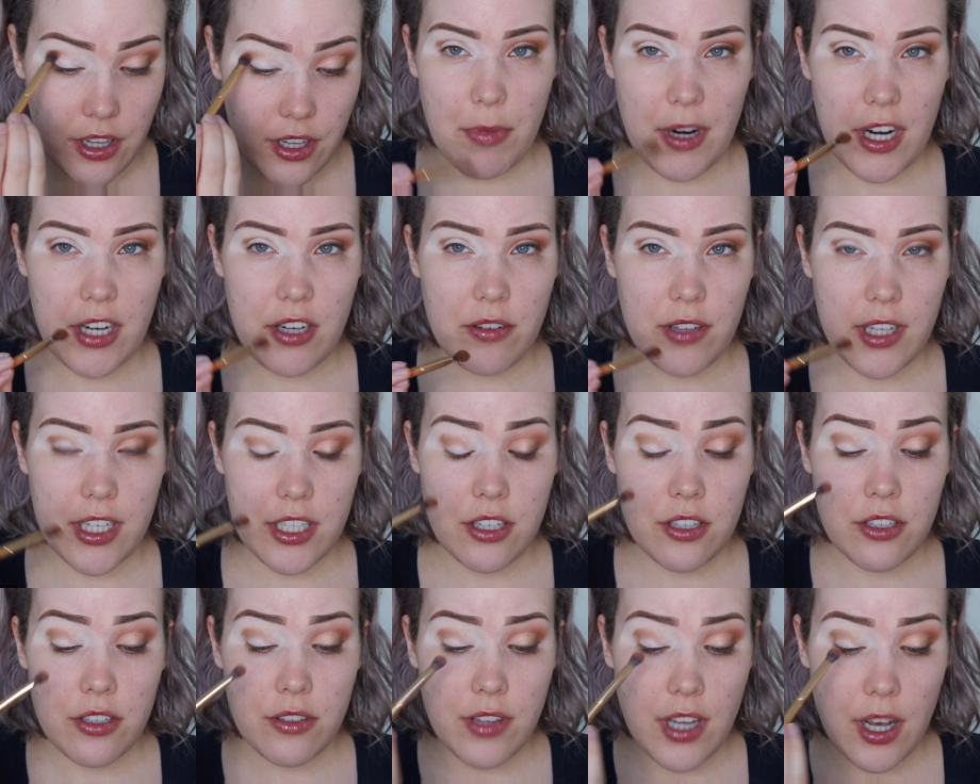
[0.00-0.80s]
but I don't
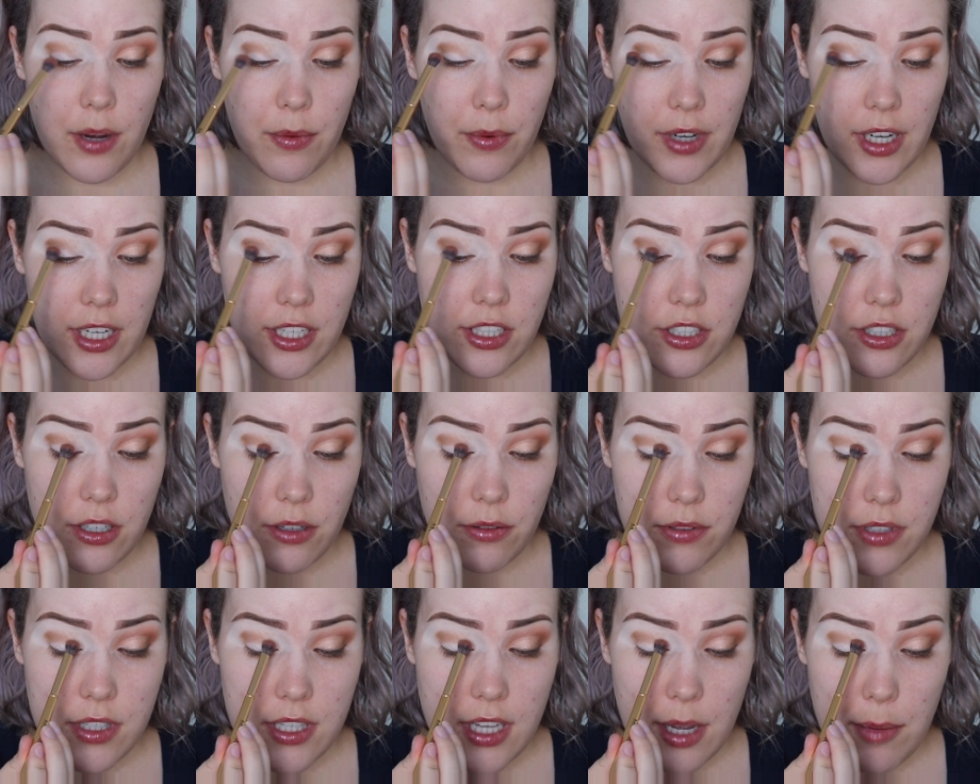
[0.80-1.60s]
like to do that when I
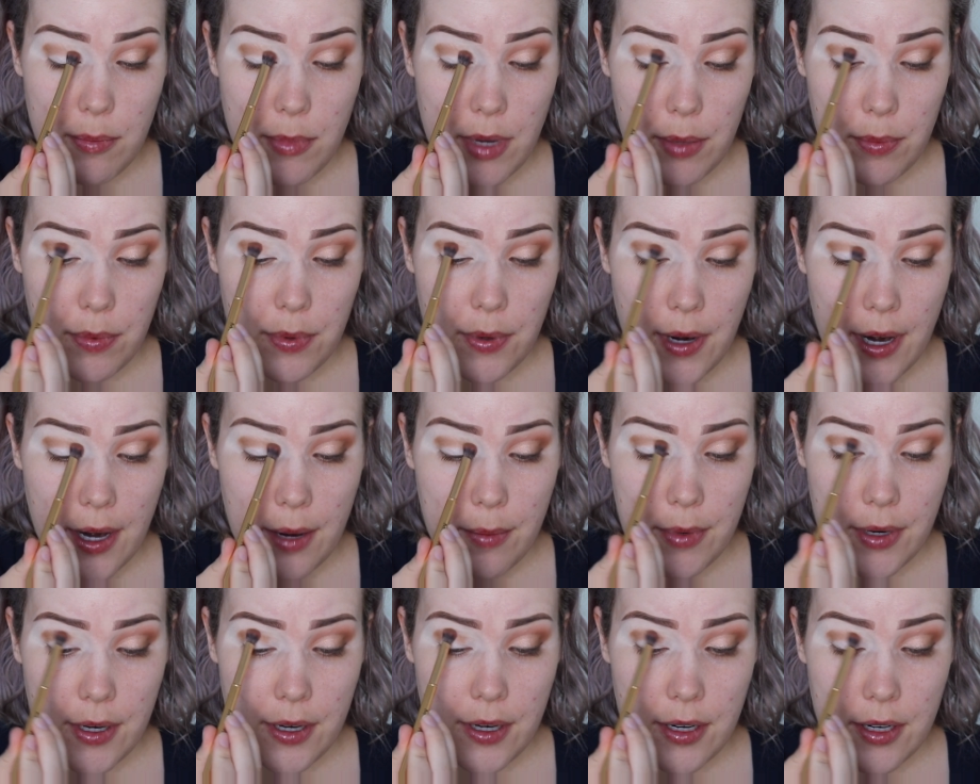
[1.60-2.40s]
don't set my
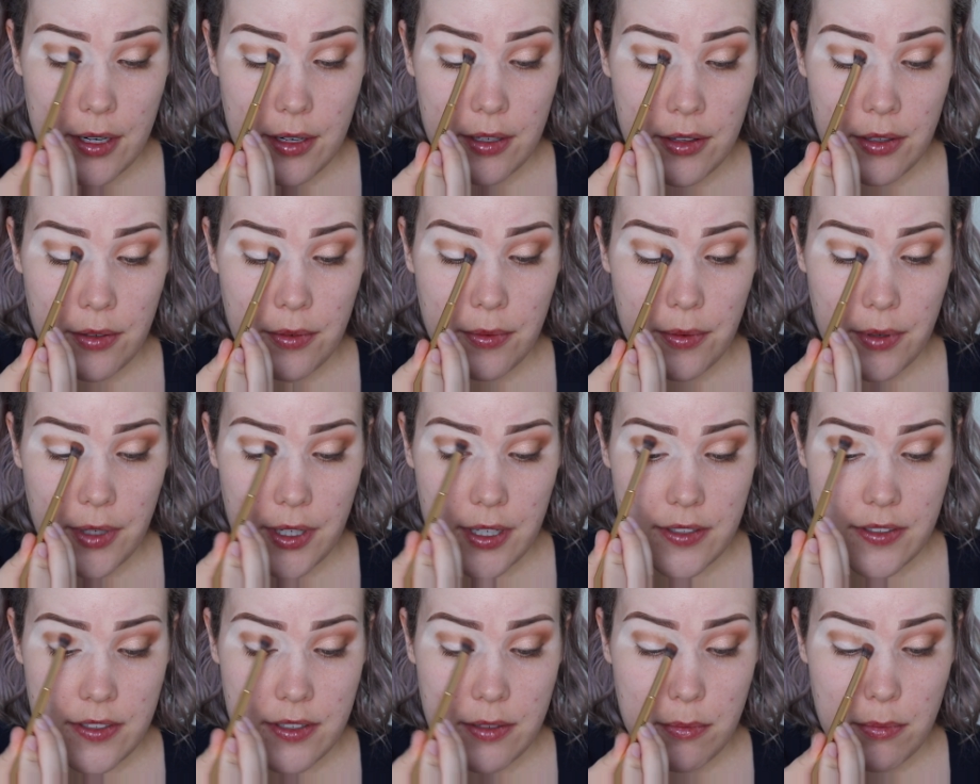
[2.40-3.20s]
primer. The
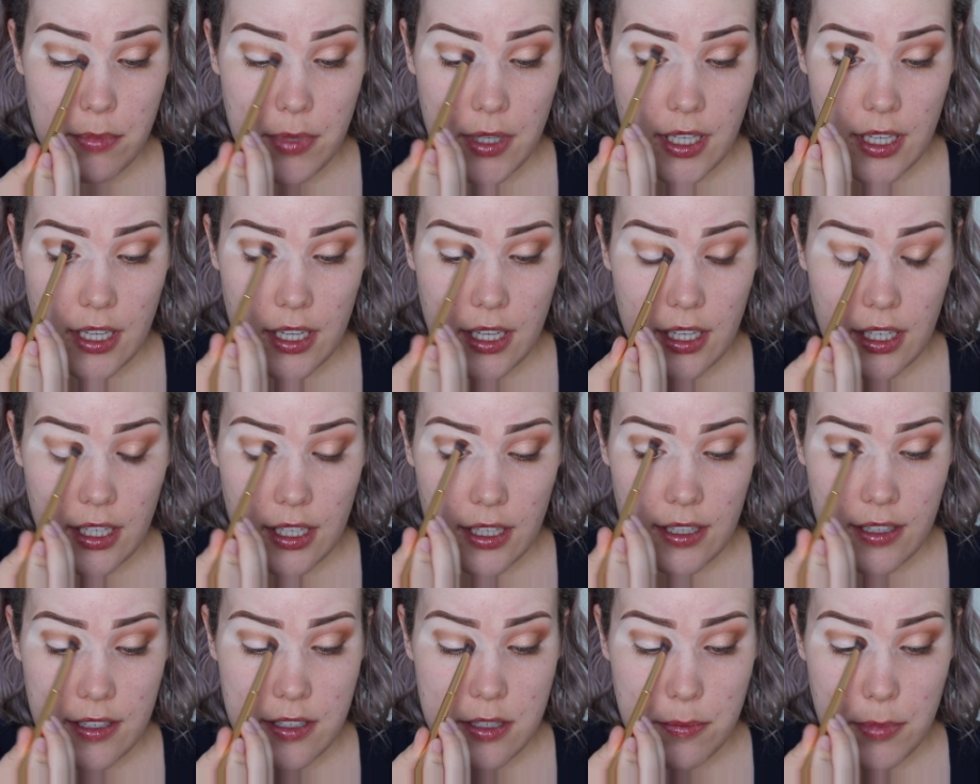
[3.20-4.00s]
reason being
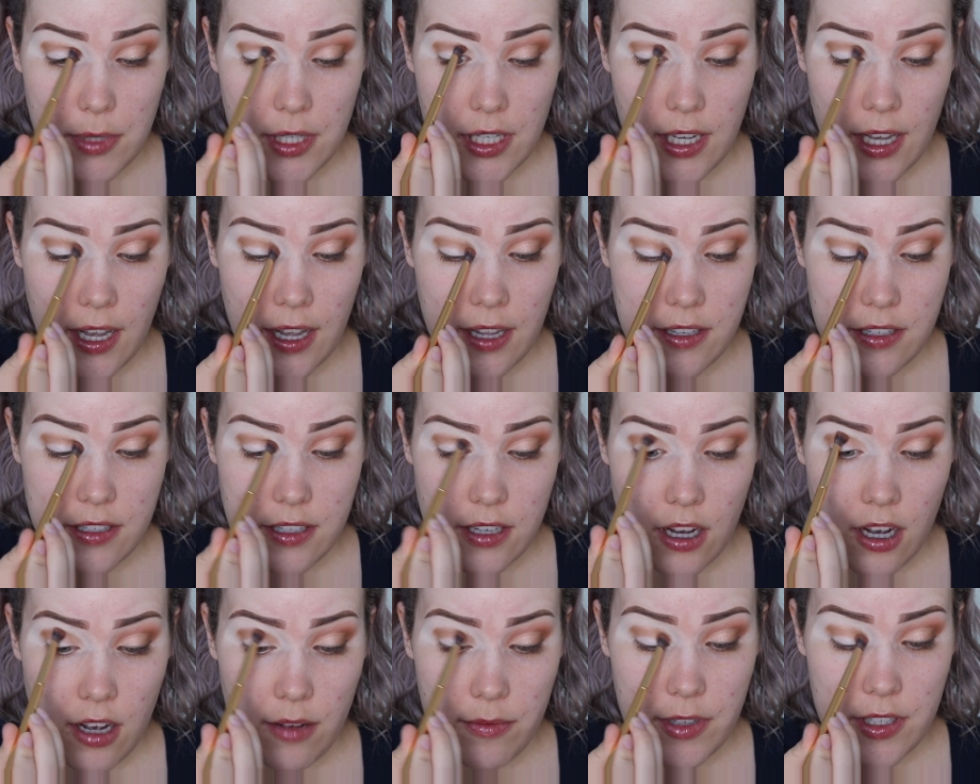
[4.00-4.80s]
is
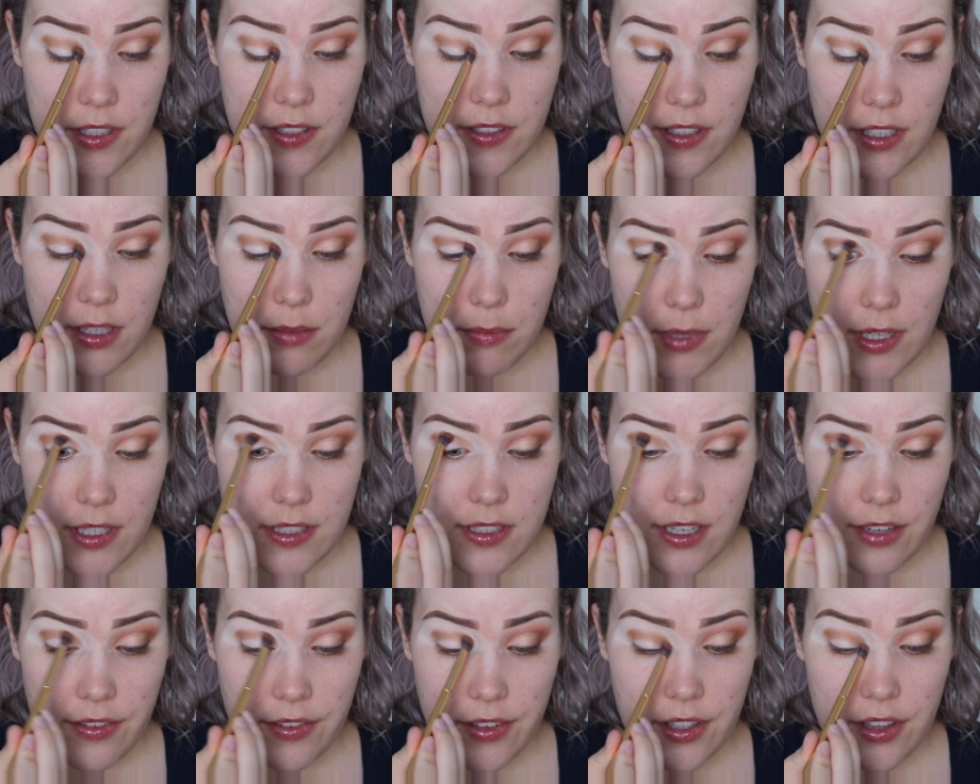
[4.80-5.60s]
because obviously it
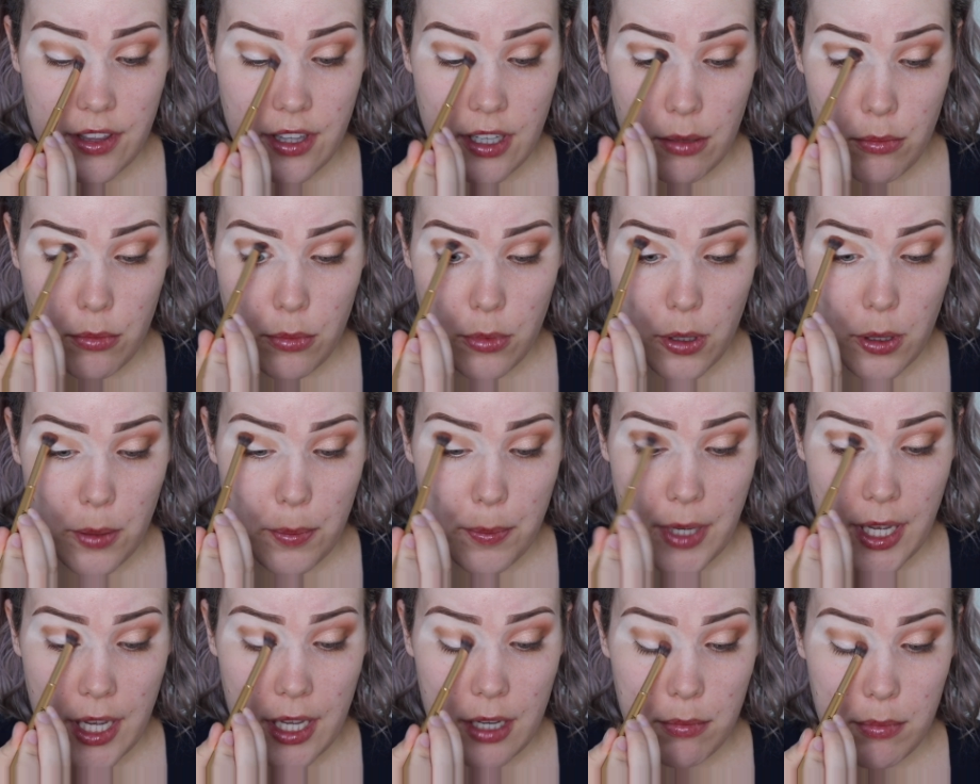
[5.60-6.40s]
makes everything
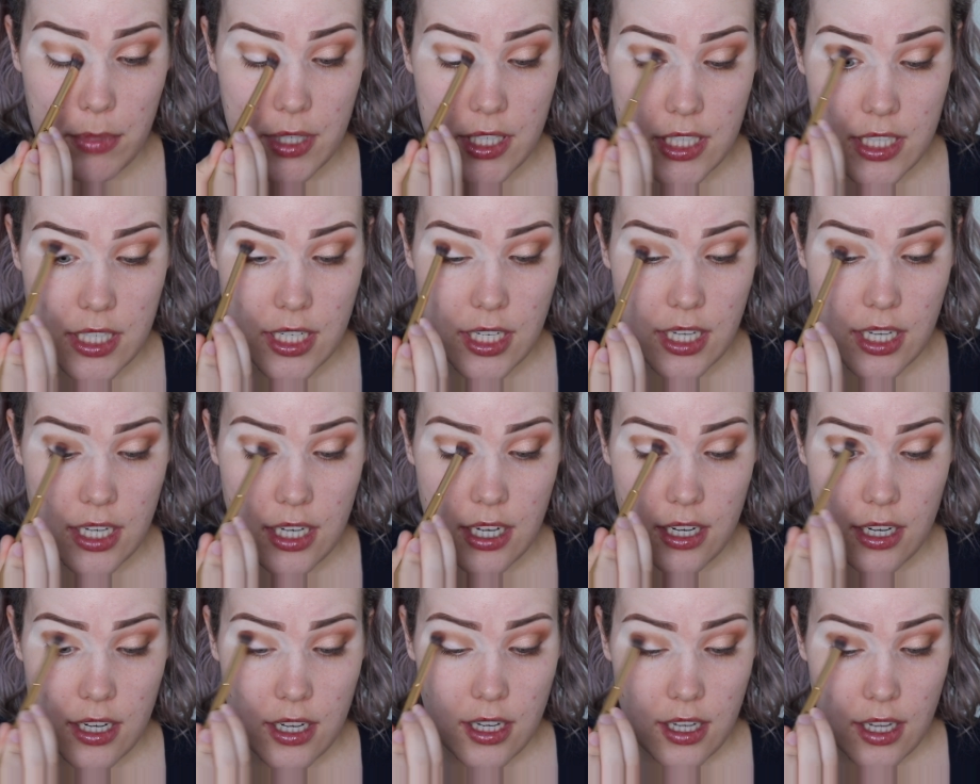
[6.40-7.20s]
more
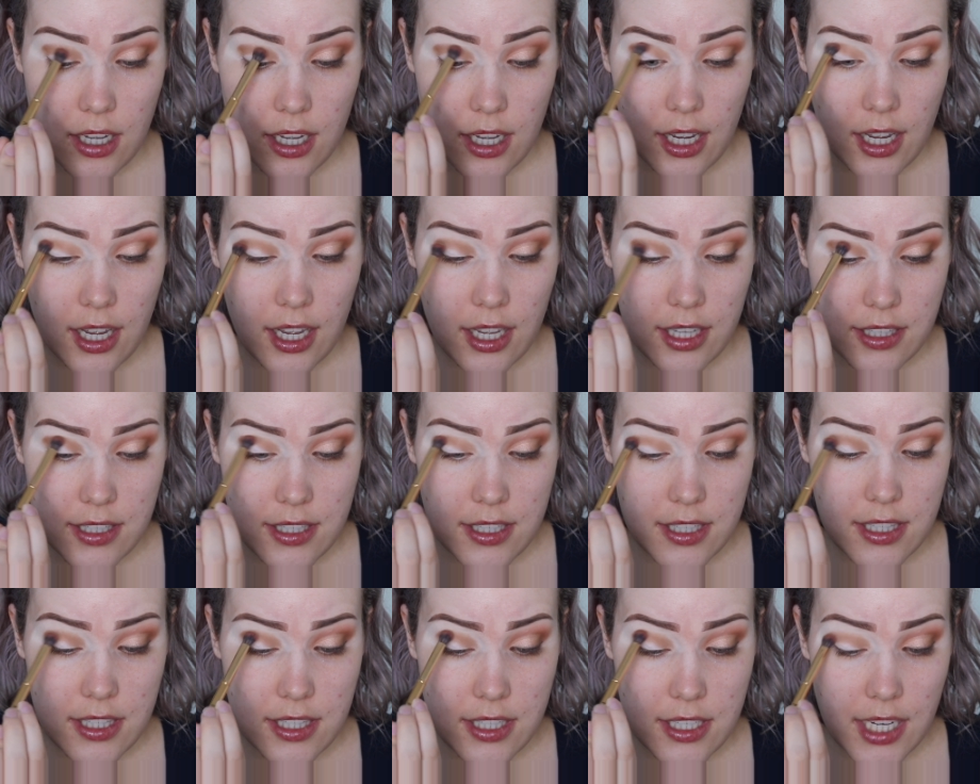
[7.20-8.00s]
pigmented and
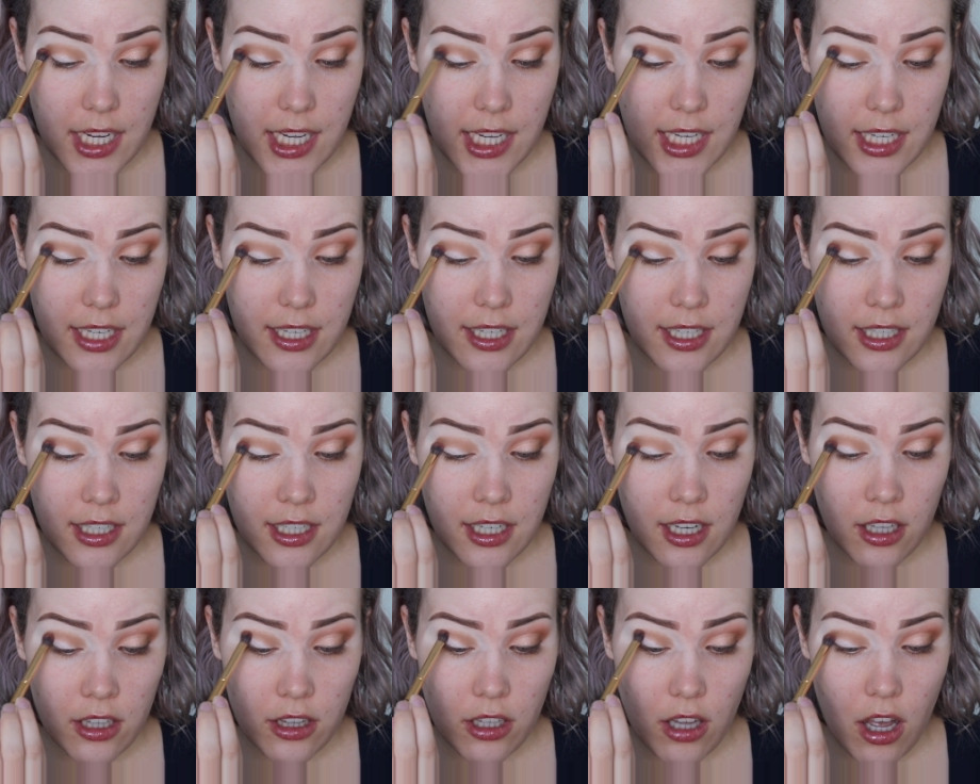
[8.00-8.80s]
stick
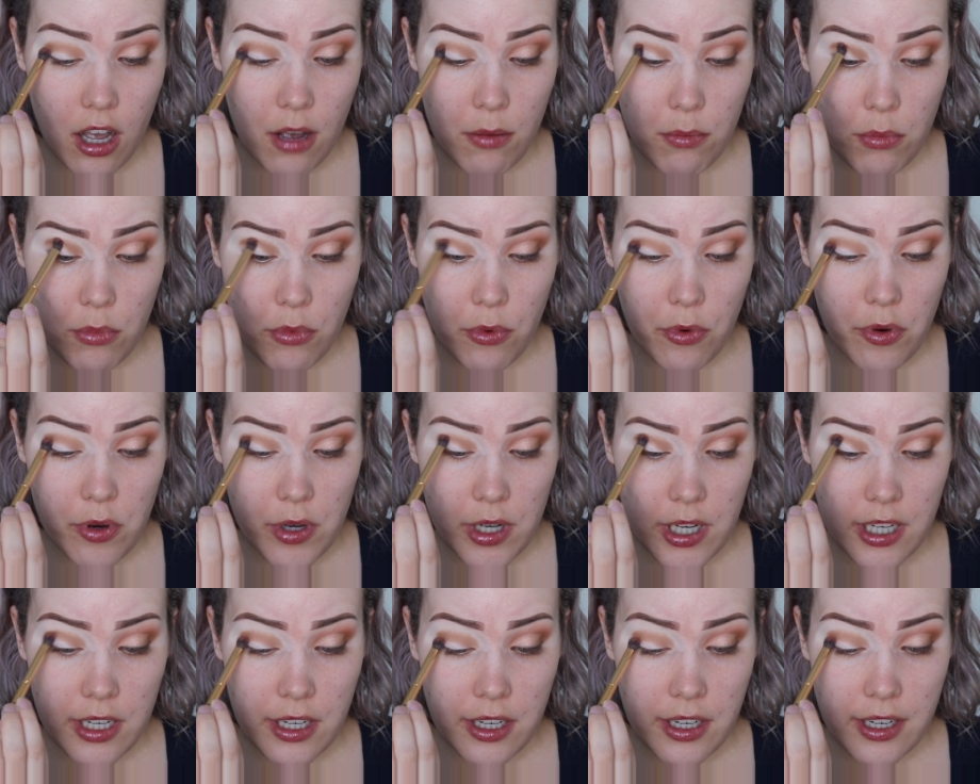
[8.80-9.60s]
a lot
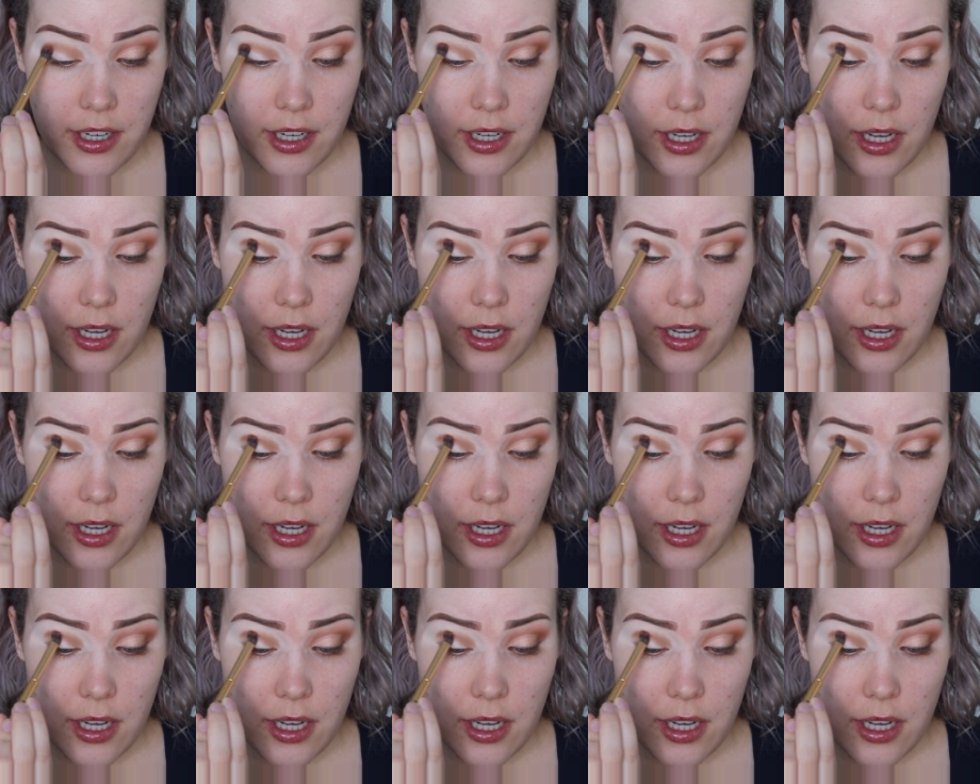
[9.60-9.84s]
more,